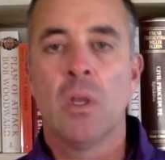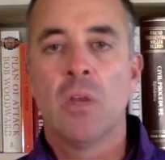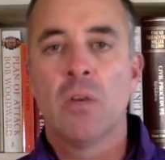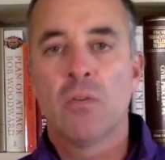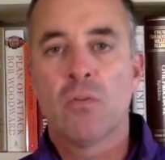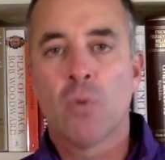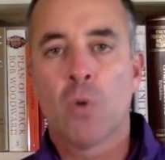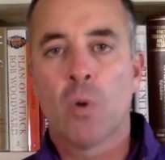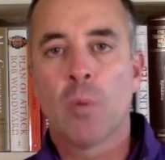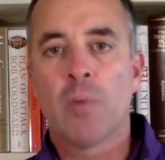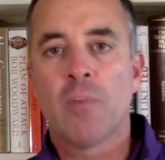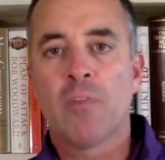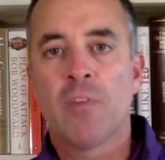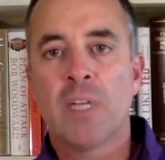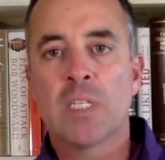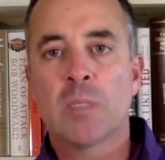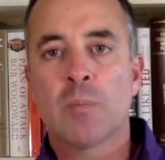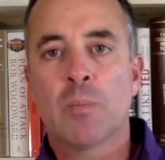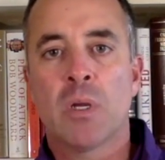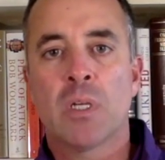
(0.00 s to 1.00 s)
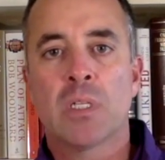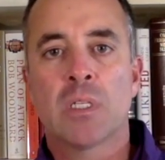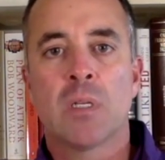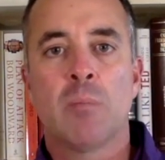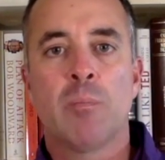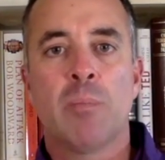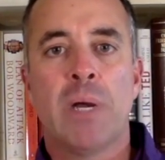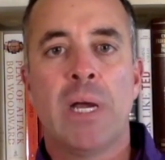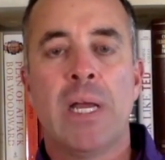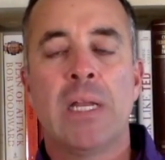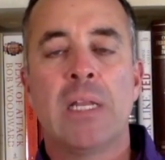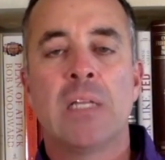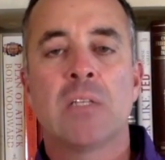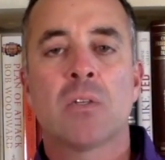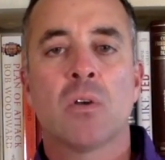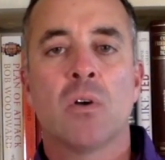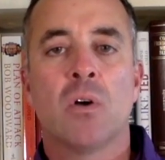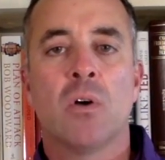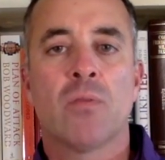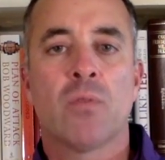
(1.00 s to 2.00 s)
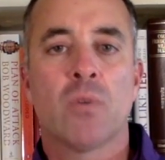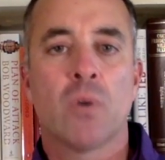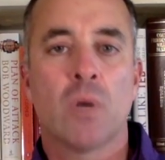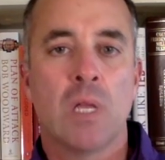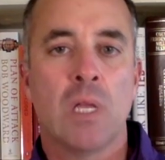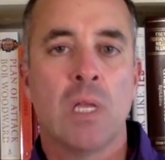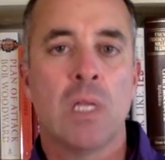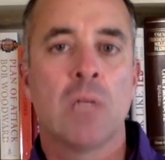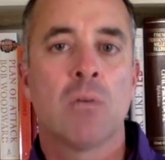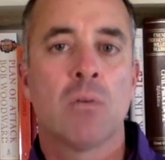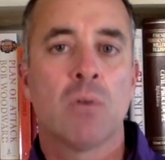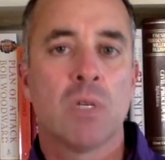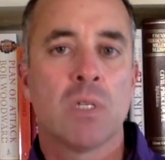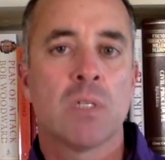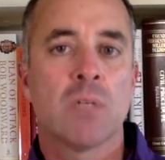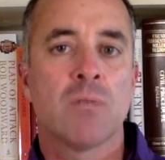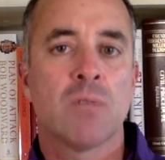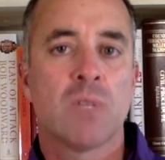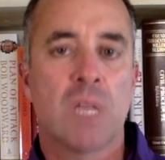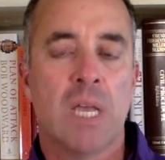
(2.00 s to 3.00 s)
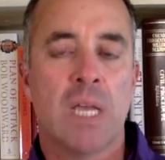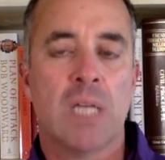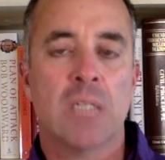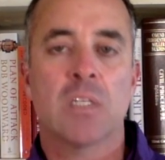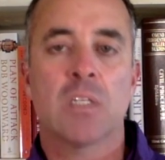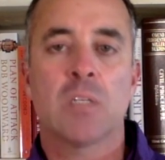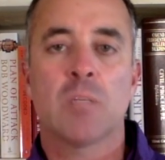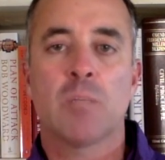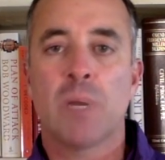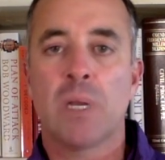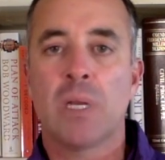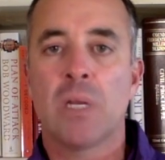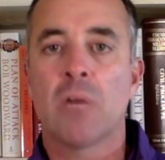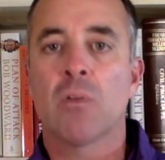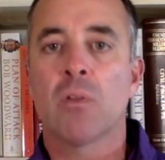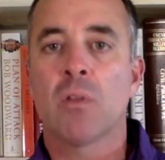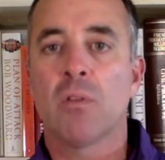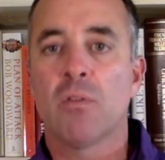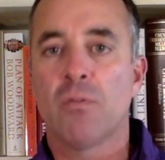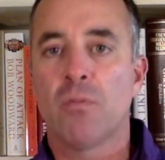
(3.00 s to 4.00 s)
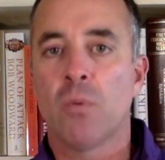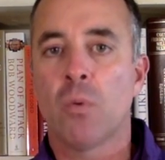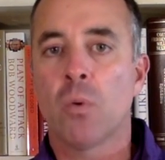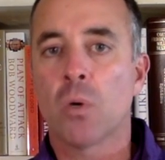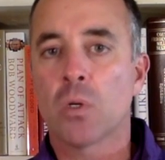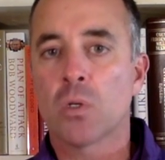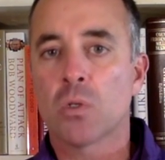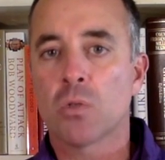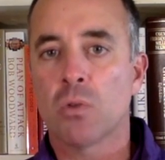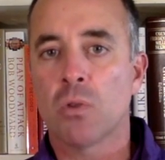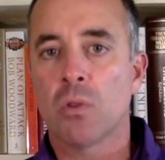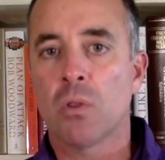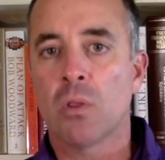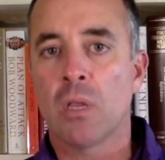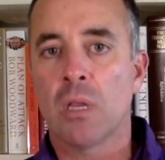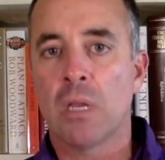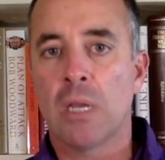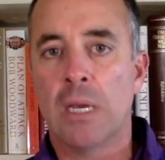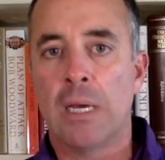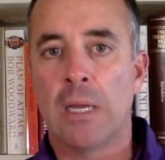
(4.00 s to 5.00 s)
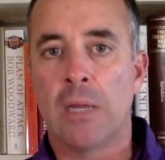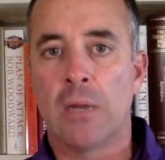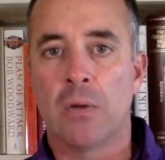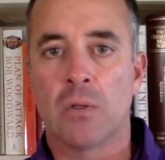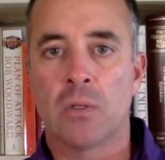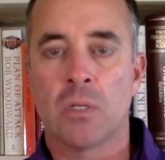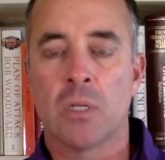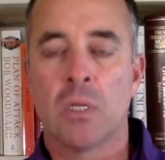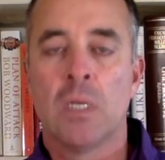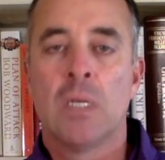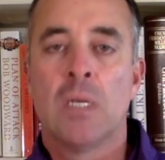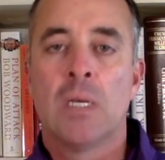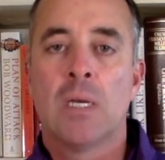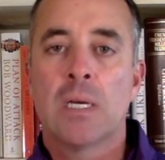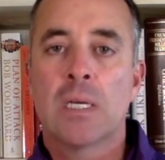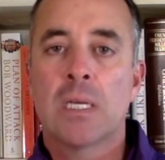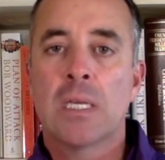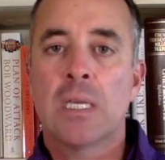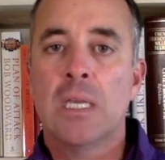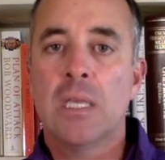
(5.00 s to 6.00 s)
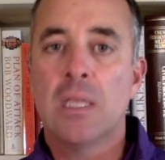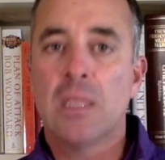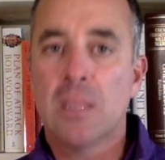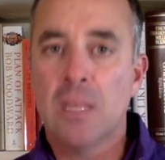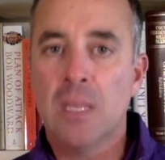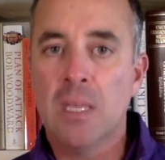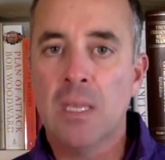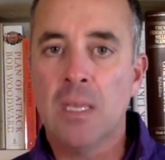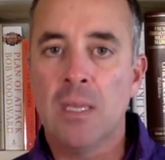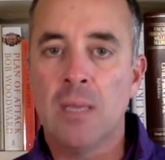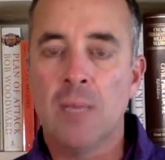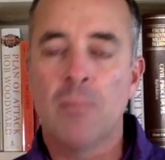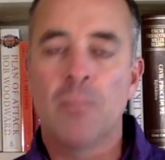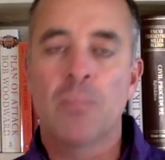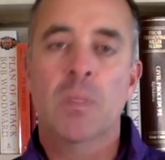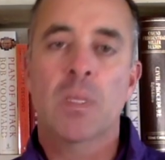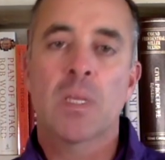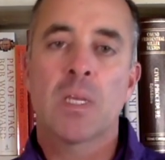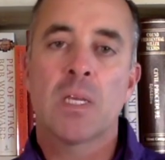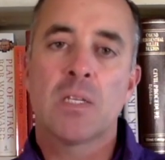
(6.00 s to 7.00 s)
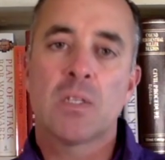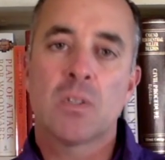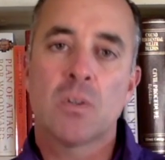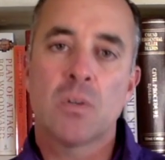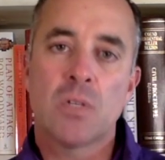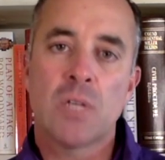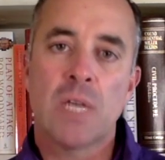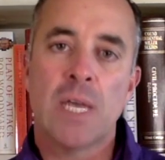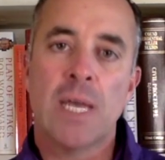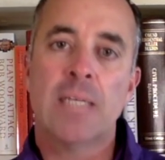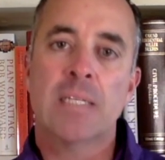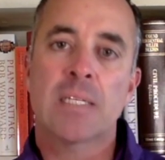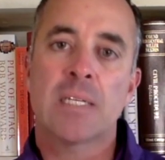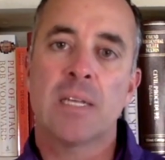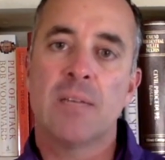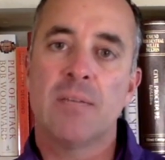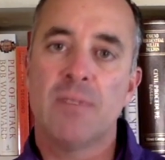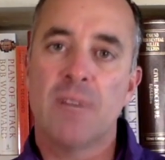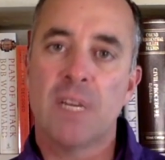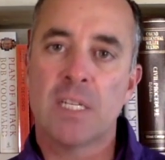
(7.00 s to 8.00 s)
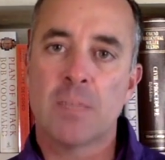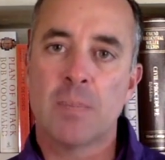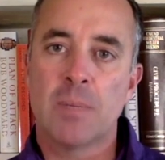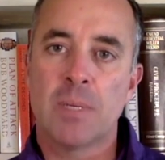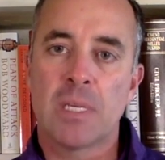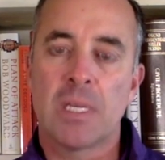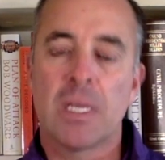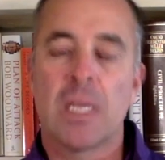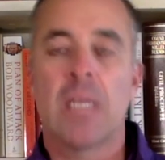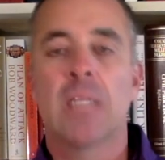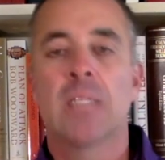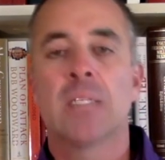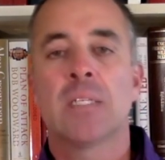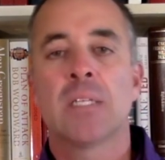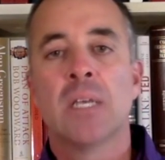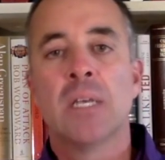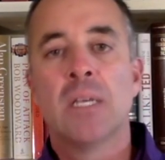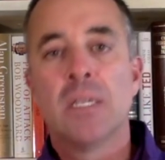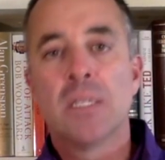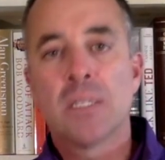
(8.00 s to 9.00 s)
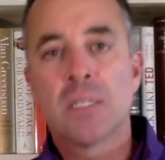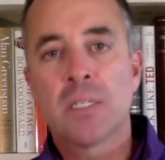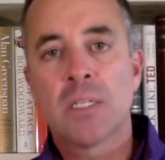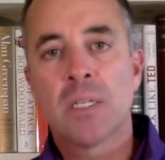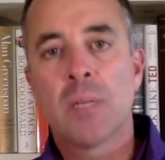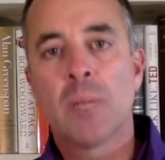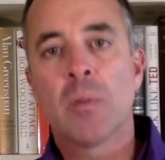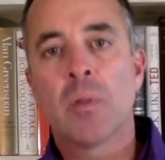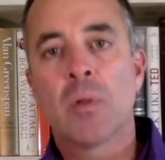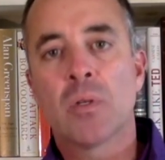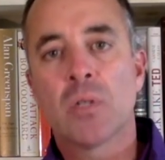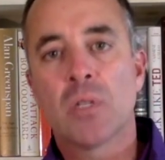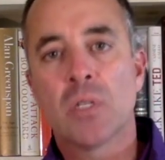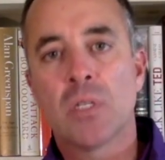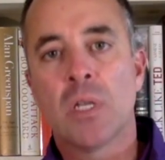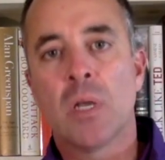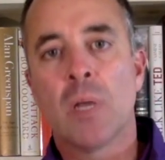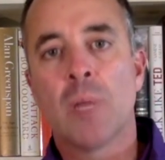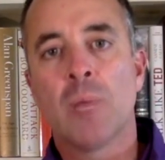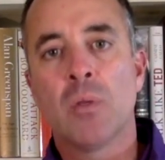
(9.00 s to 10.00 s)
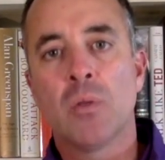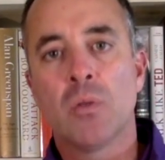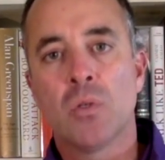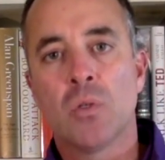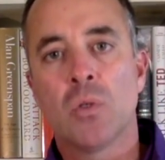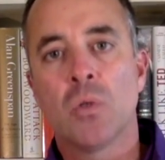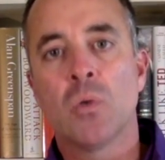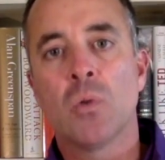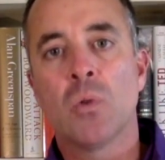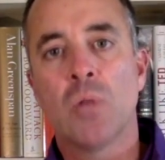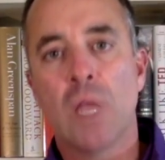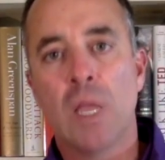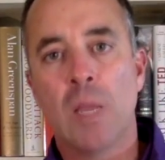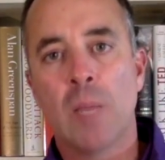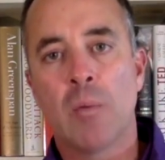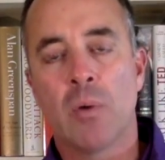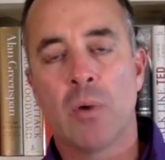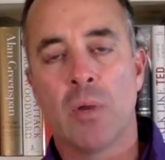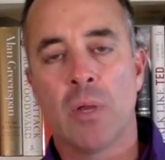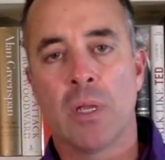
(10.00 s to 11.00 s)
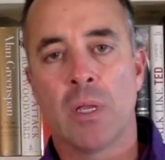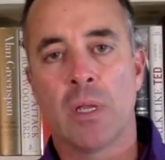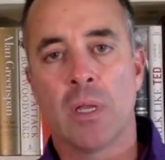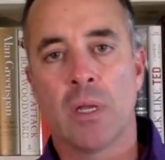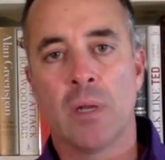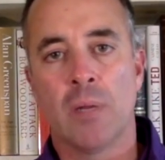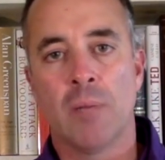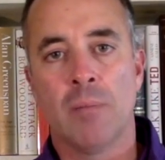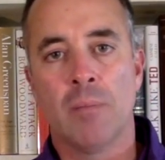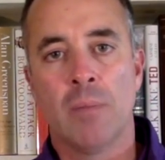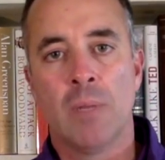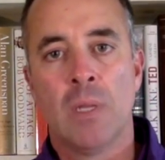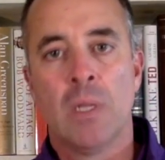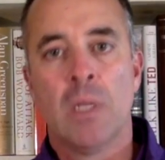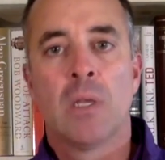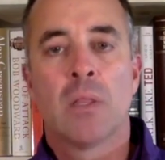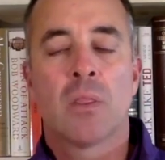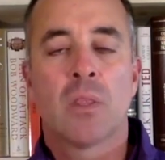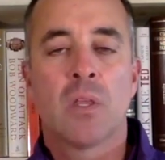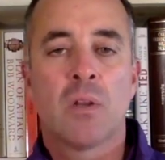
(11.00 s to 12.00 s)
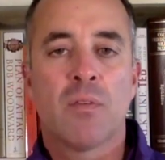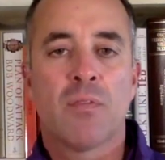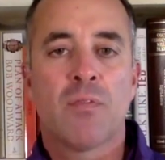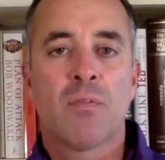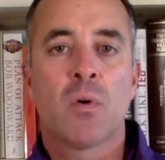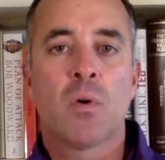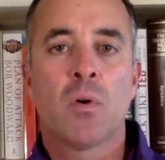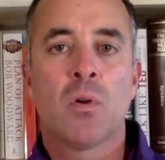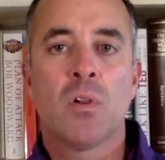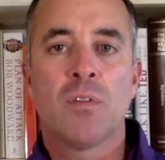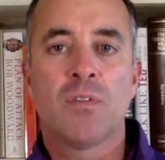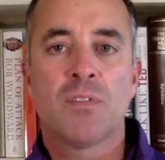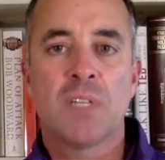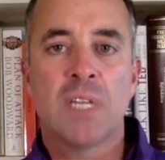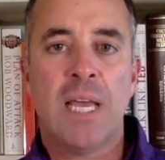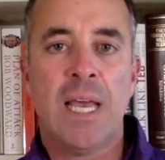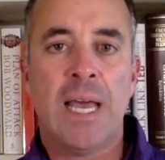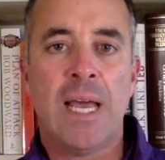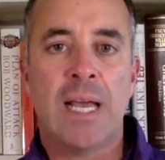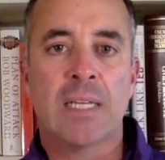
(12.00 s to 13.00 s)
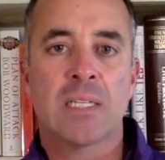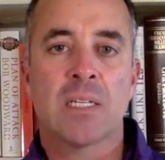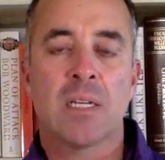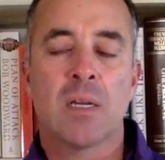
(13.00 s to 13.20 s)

Former Vice President Biden has called for an increase of taxes by nearly $4 trillion. A key theme is to tax investment gains similar to W-2 labor income. The deferral of tax on